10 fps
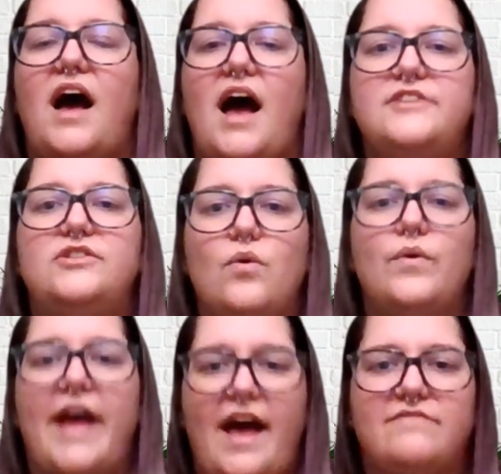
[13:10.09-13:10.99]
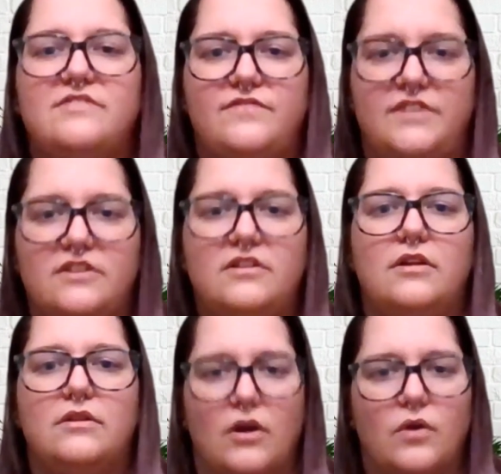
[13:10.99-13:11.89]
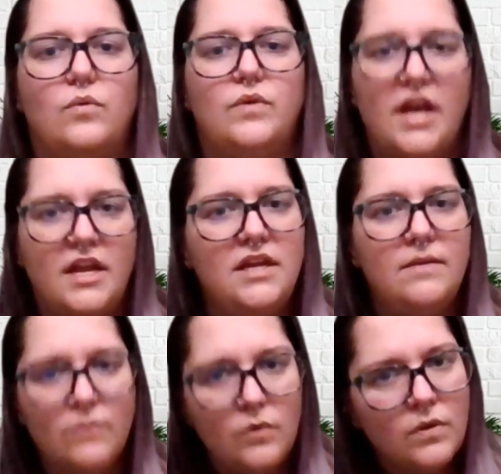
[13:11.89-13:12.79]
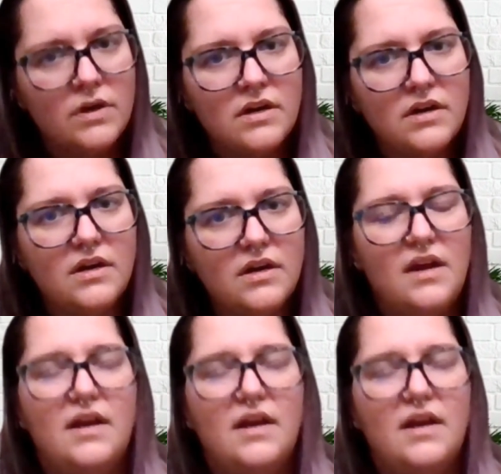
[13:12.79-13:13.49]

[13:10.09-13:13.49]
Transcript: I don't have to feel alone anymore.